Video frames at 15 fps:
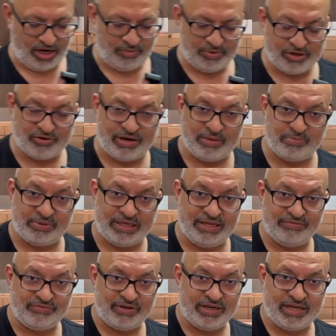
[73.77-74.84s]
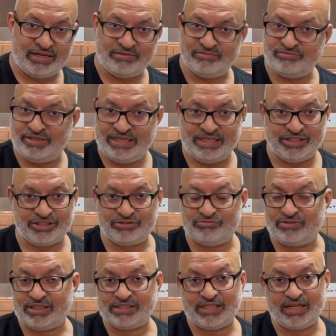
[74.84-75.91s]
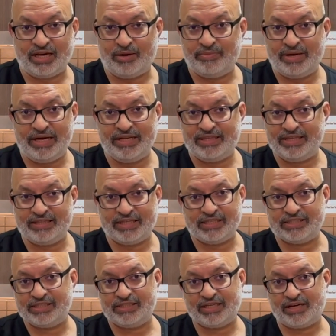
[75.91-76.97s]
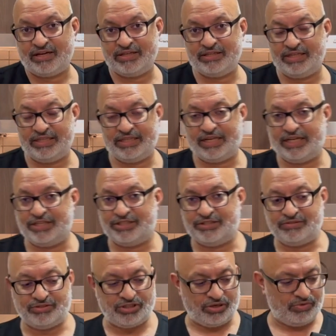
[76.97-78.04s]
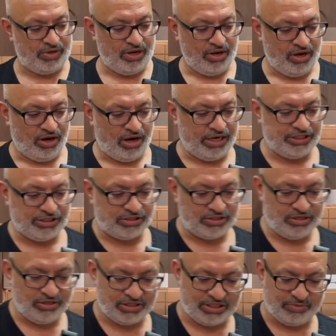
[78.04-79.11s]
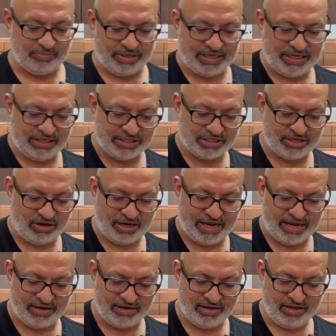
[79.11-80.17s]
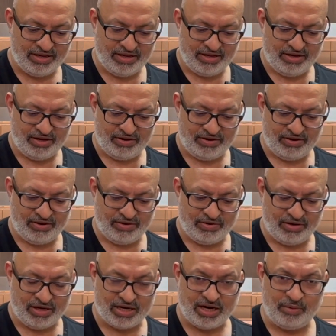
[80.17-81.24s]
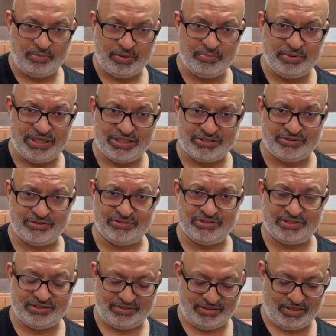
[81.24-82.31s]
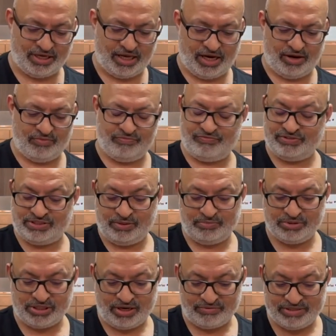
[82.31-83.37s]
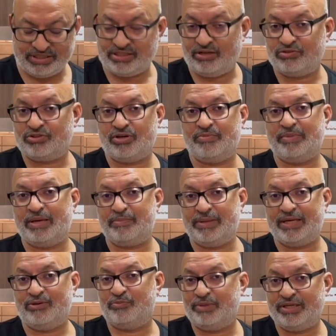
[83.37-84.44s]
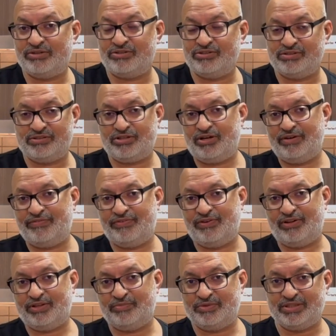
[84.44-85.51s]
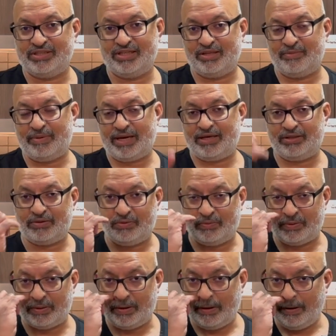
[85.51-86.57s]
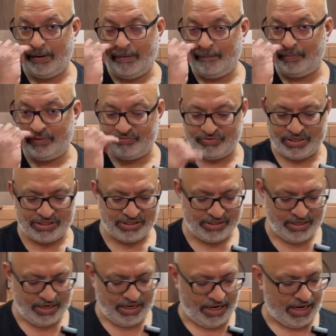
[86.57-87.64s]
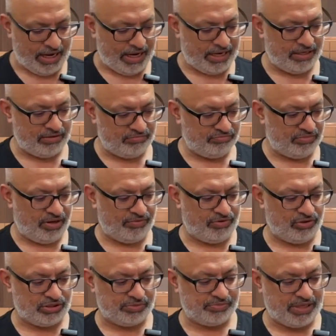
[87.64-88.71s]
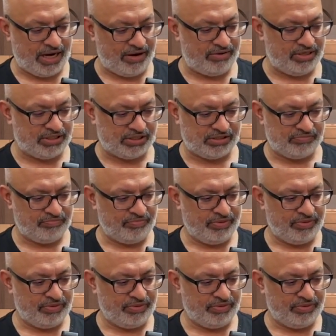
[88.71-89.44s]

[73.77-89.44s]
a great believer in really just rustling up anything that's in the kitchen. So I just looked in my kitchen. I had a couple of beetroots, and for some bizarre reason I was going to make pickled beetroots. Totally forgot them because they're in the back of the corner in the fridge. And I've got some carrots,